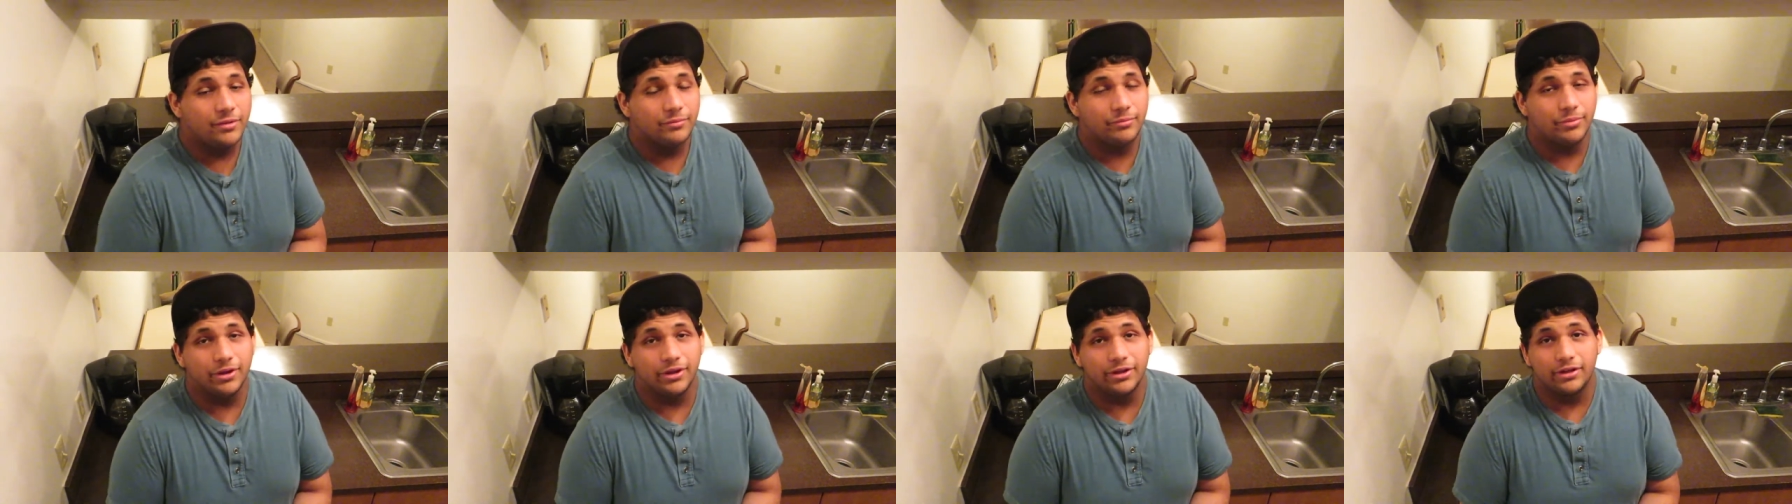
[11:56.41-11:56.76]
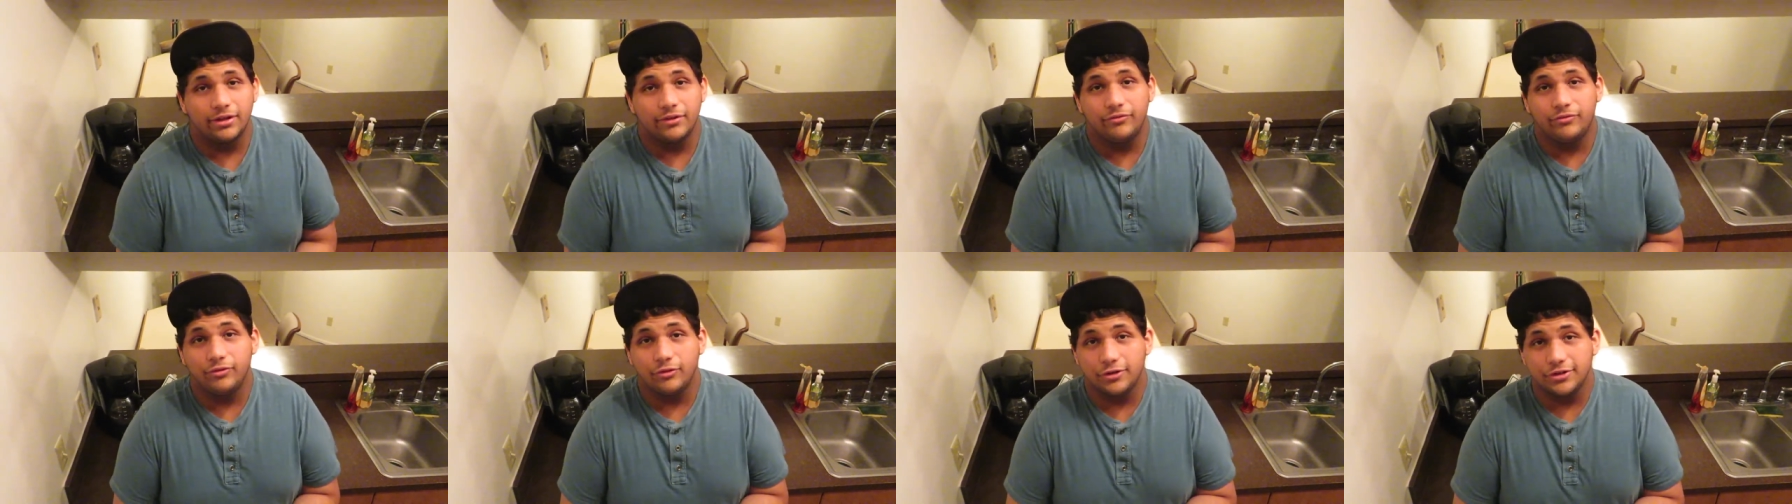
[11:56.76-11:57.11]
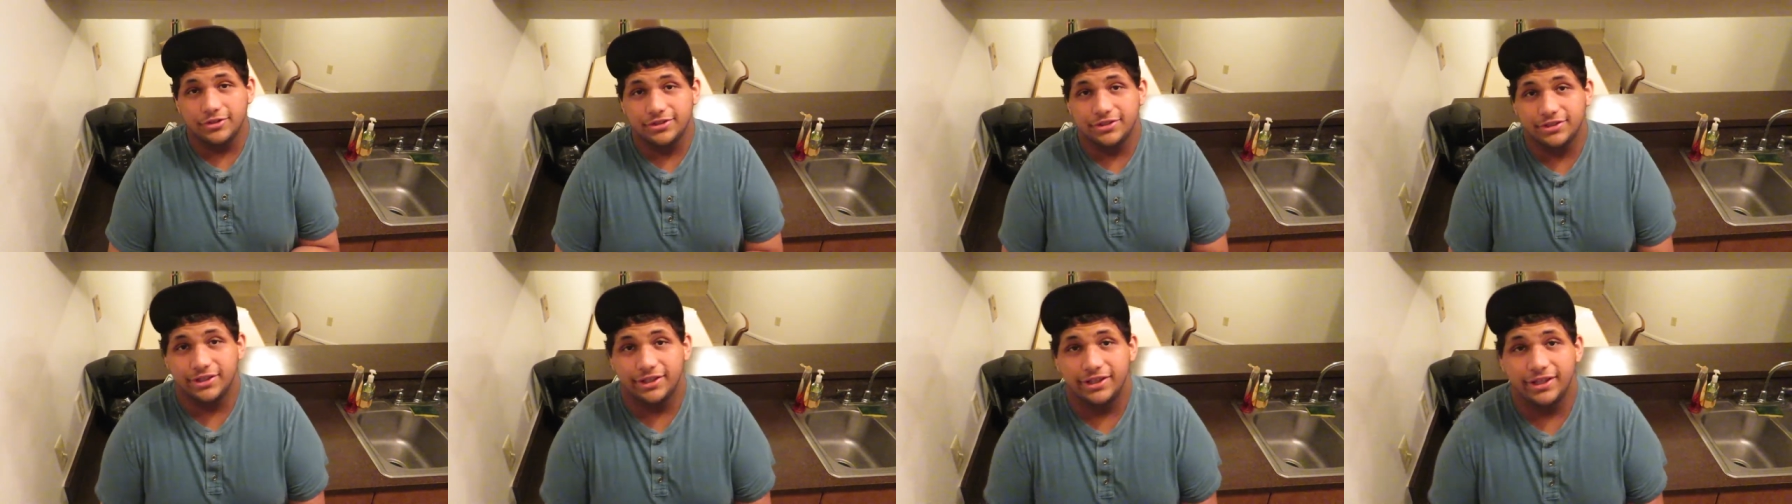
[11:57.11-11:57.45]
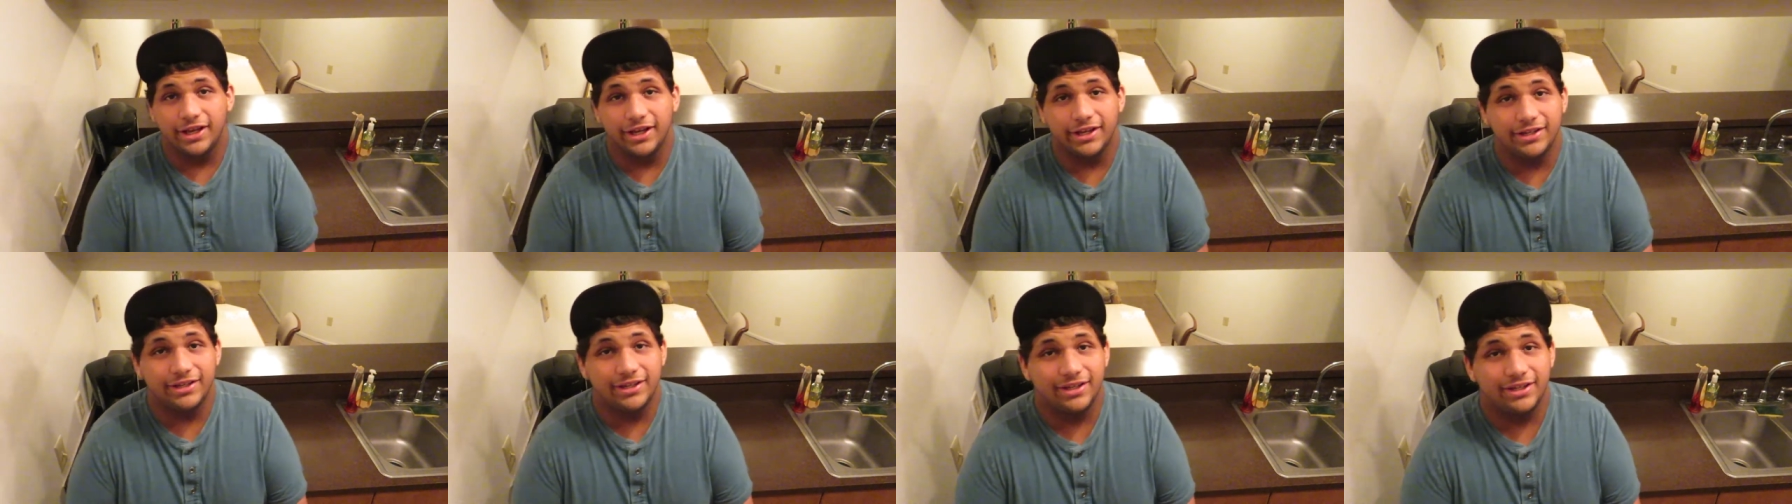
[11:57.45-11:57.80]
but fortunately
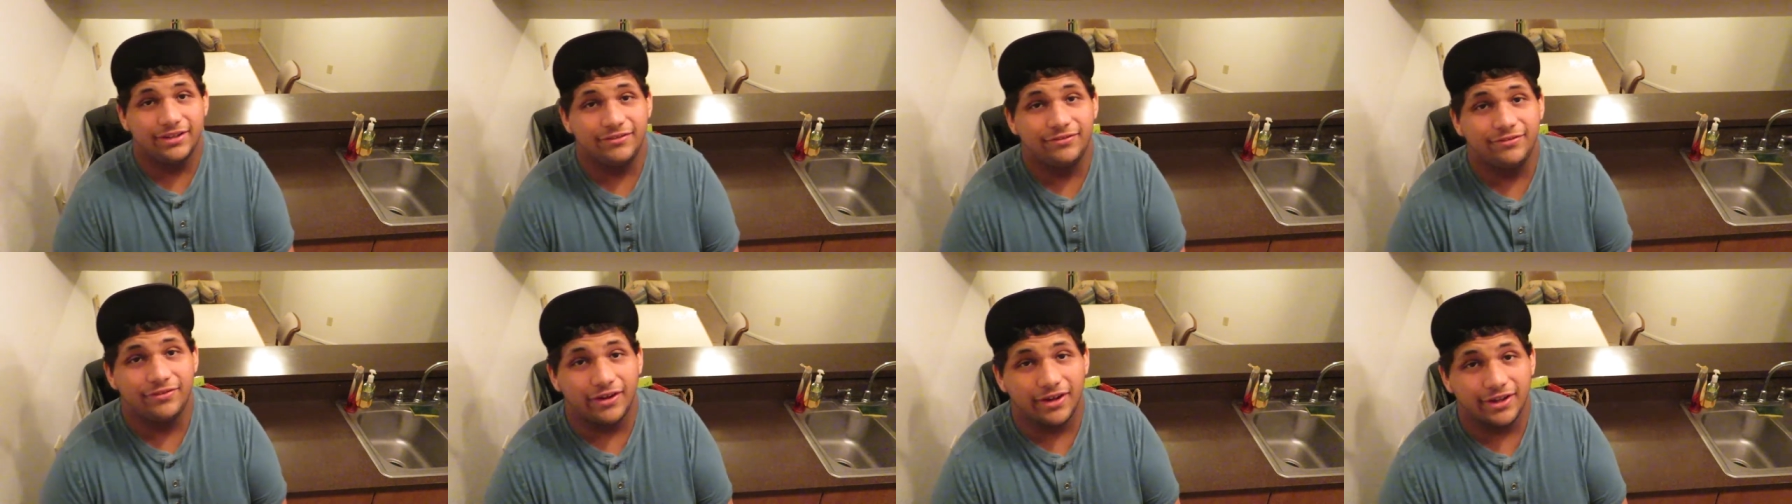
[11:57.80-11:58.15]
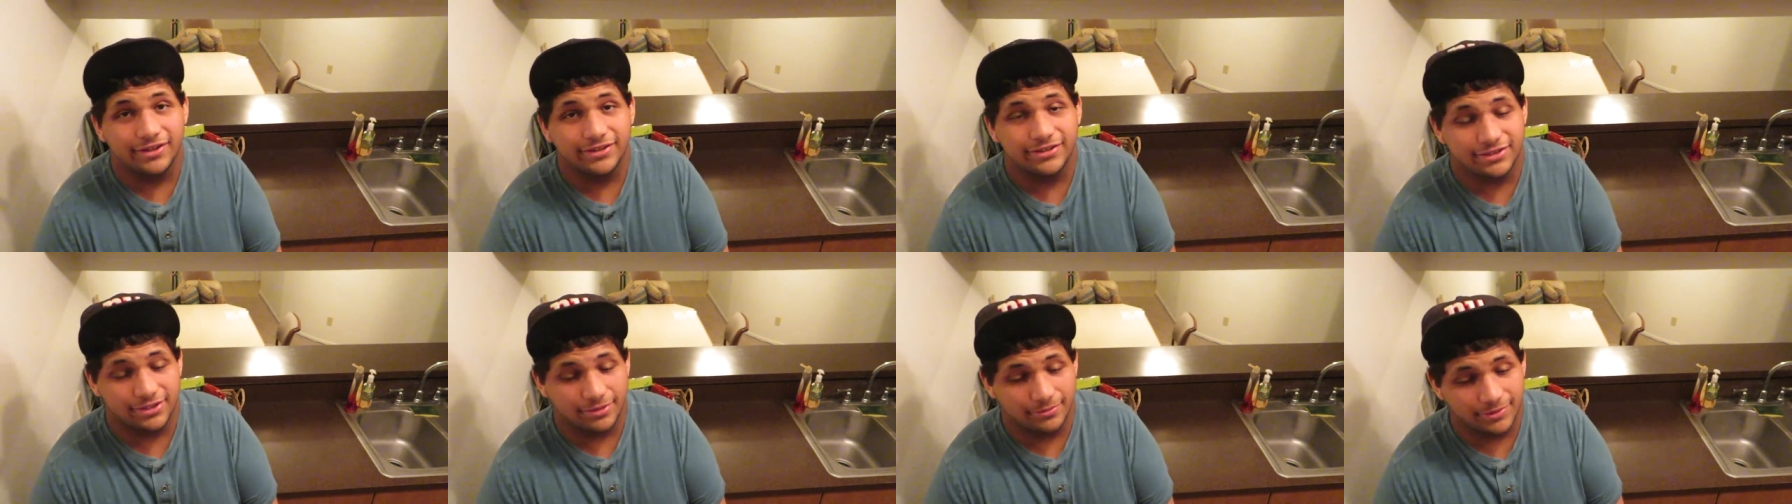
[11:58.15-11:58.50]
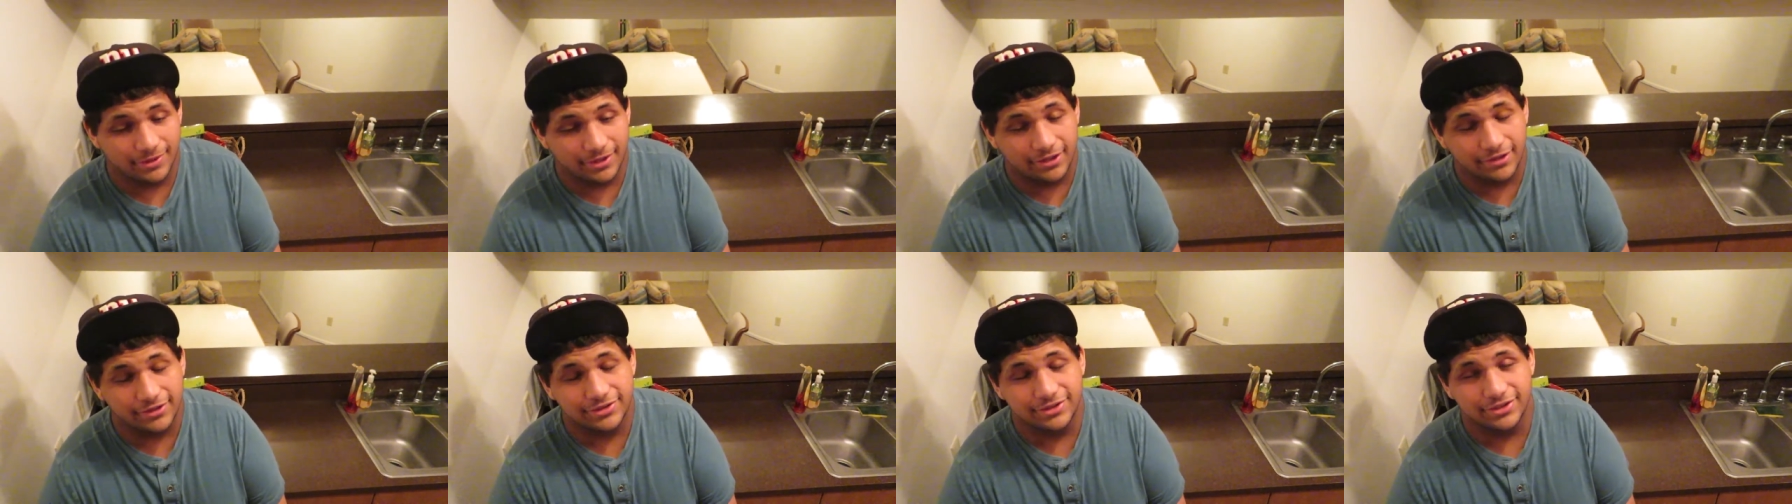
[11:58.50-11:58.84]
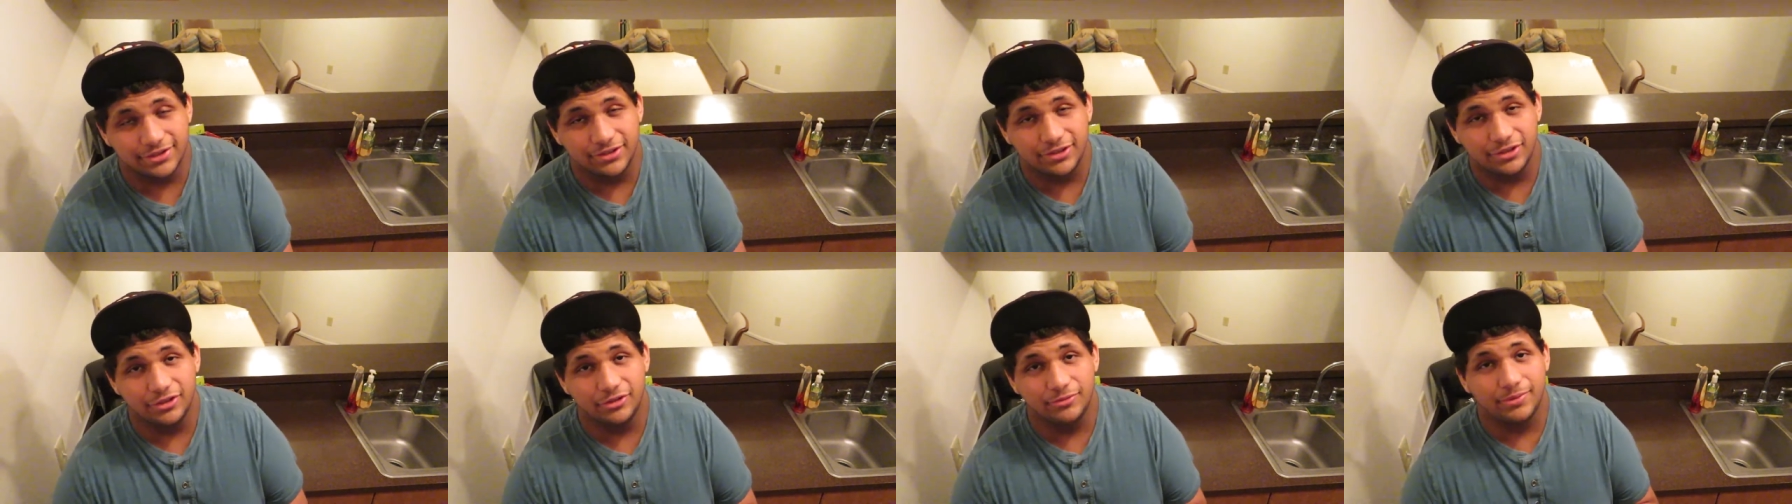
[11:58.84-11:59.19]
I did find something else to
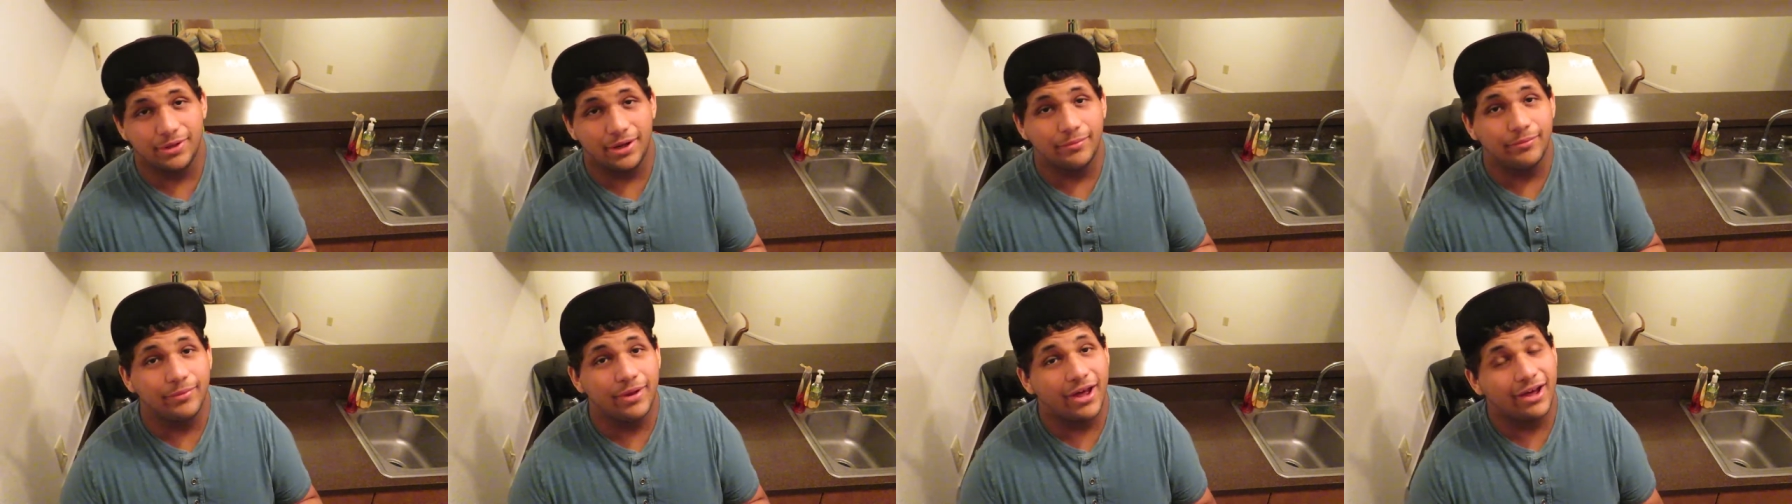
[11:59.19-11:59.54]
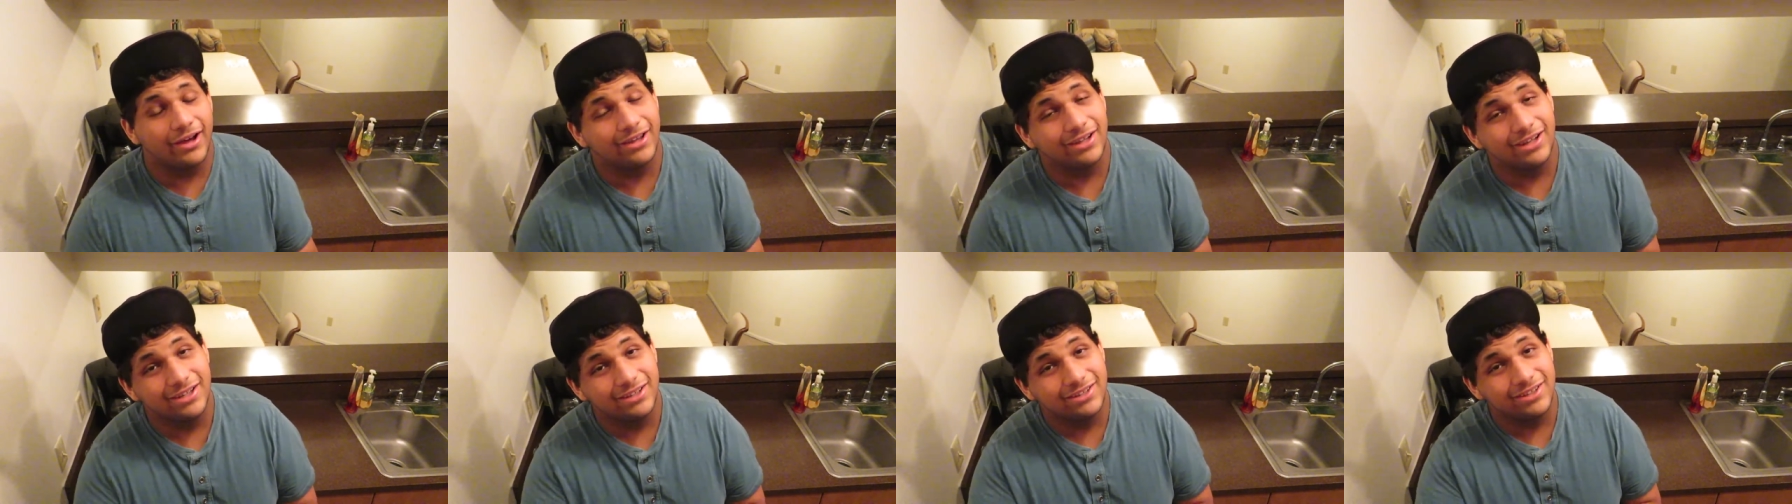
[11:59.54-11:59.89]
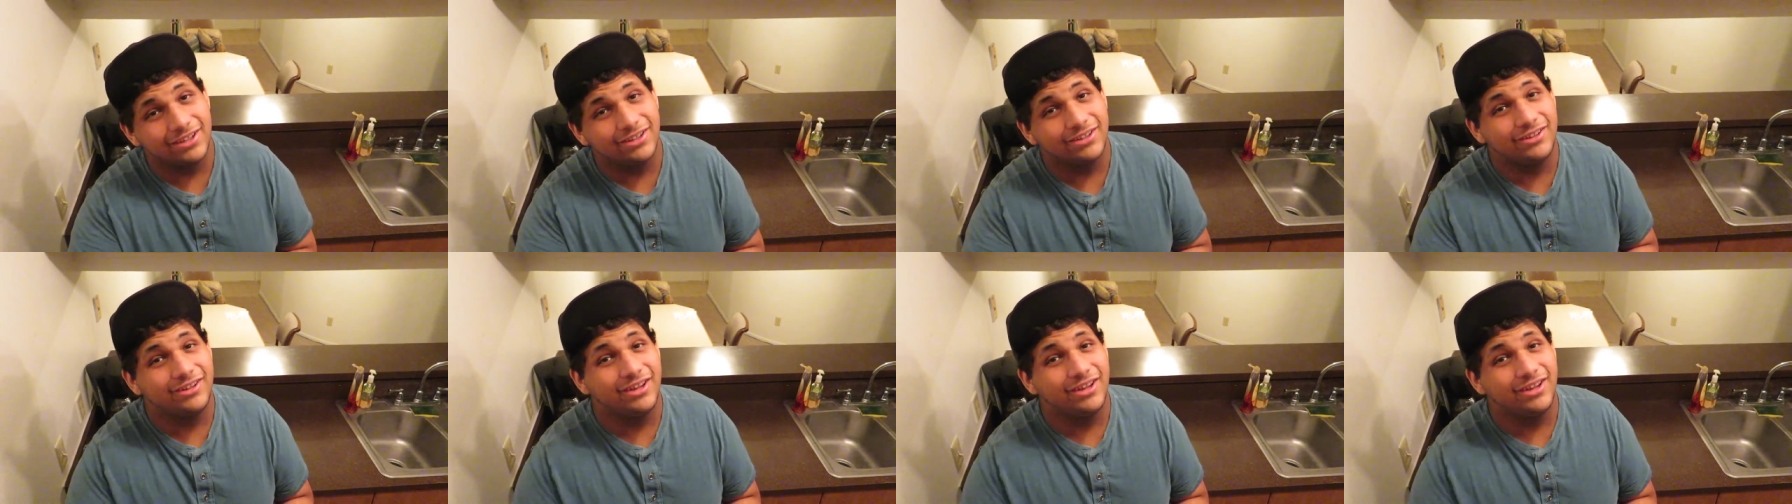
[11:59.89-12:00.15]
do but I'm not gonna tell